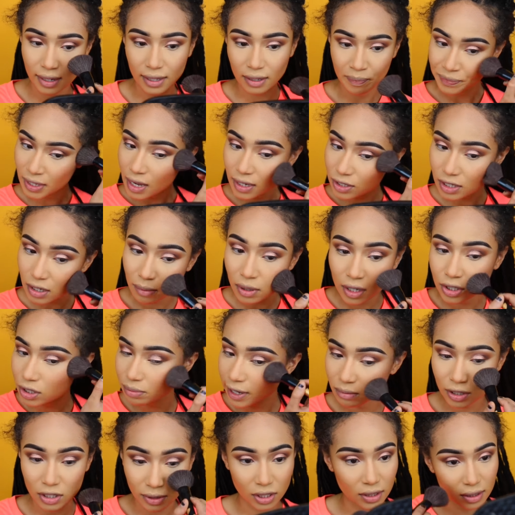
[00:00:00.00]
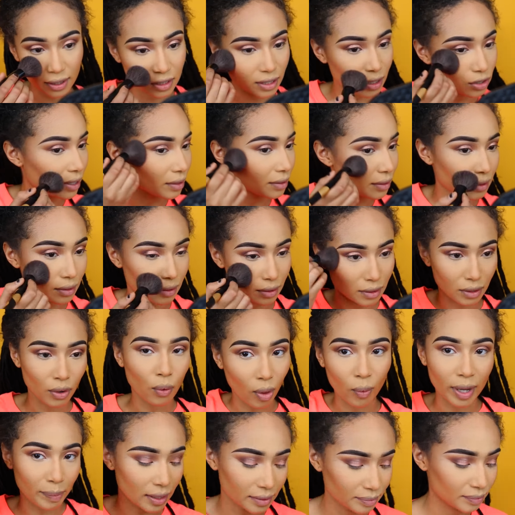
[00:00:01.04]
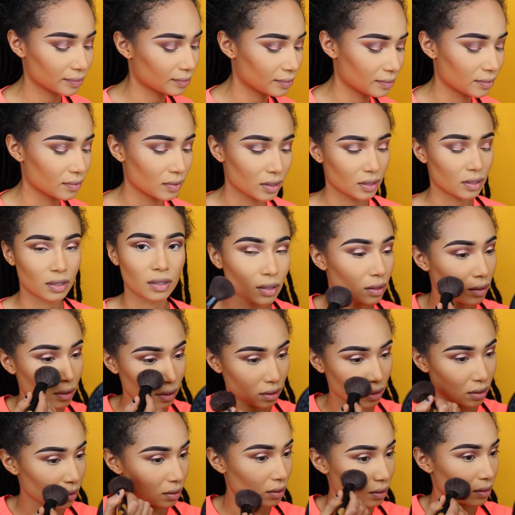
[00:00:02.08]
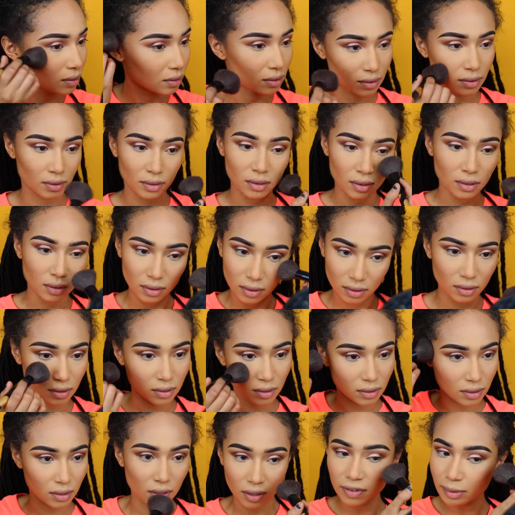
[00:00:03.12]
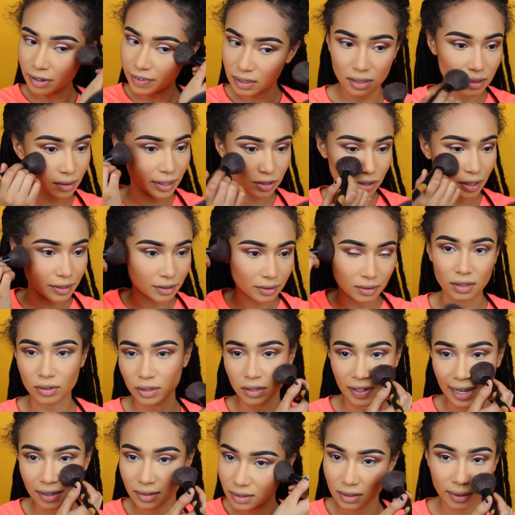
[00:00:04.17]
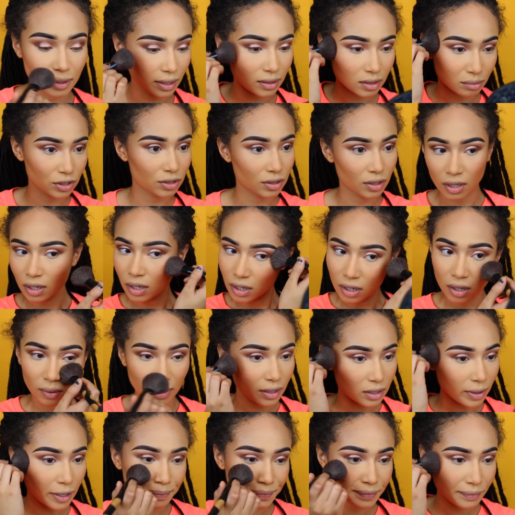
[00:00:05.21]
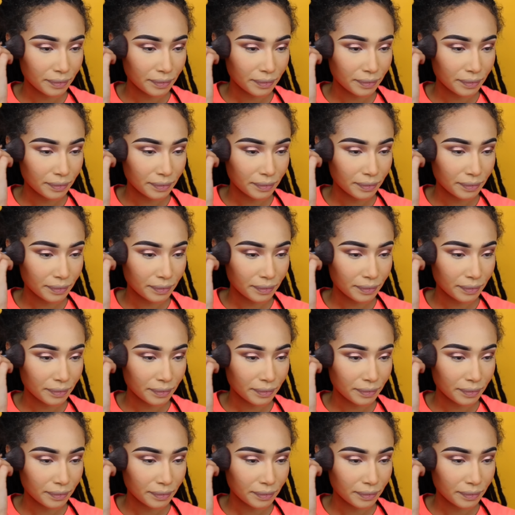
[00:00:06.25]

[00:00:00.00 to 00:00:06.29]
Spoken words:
from Pallidio, I'm going to just lightly blush my face or give some color back to my face. I really like using blushes